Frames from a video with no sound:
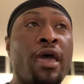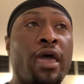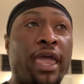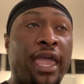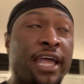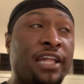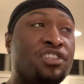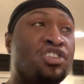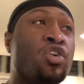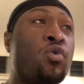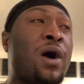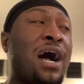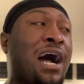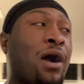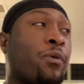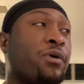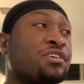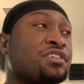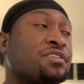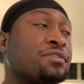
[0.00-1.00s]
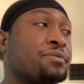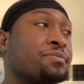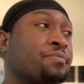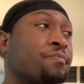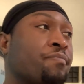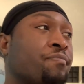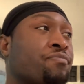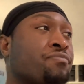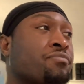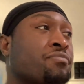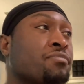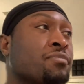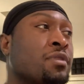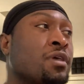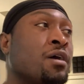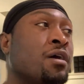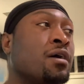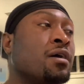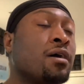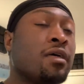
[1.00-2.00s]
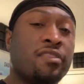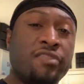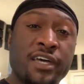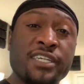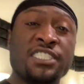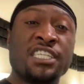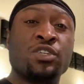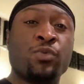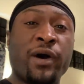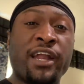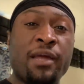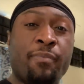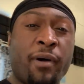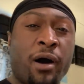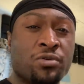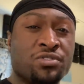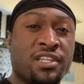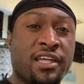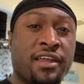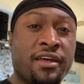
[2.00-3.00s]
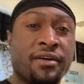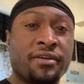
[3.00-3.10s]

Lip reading: In 2 hours, this is what he posted.